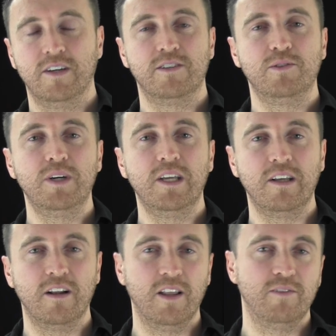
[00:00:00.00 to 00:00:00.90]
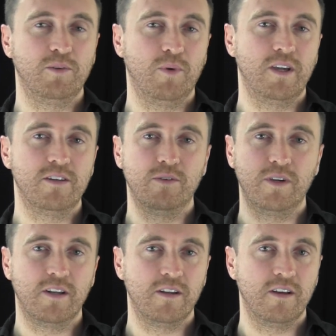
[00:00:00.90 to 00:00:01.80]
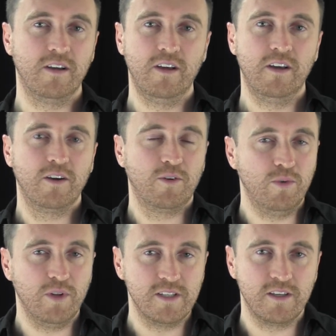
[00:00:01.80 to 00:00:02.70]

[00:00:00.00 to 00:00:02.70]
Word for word: Right? You're doing it in a loving way, you're doing it in a cool,